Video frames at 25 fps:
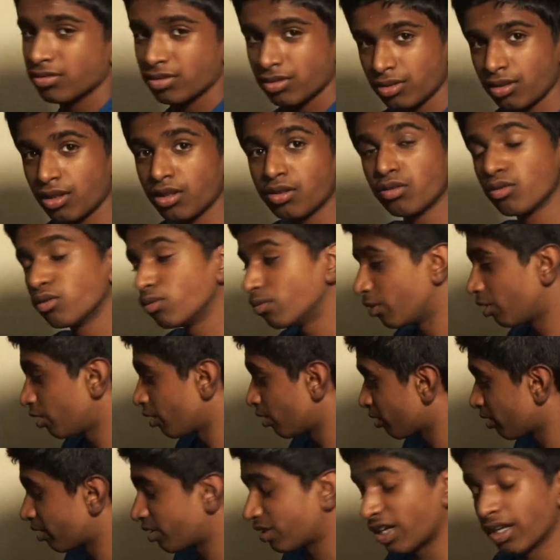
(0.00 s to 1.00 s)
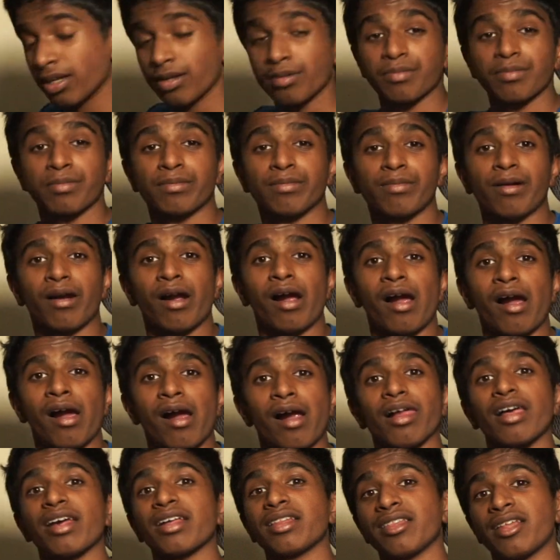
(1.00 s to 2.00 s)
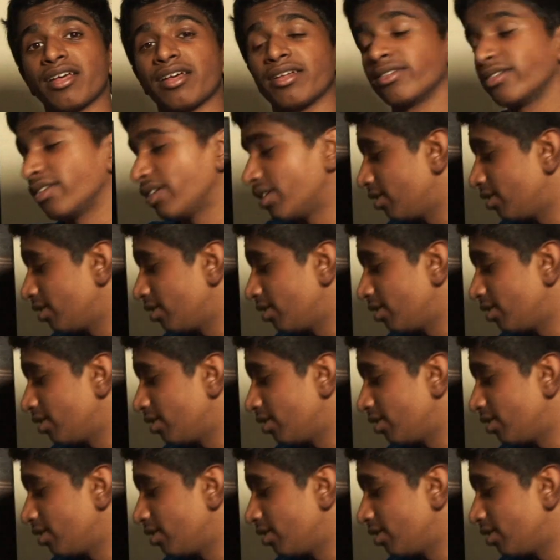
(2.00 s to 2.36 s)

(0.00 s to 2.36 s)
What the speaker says: the dual monitor setup like that,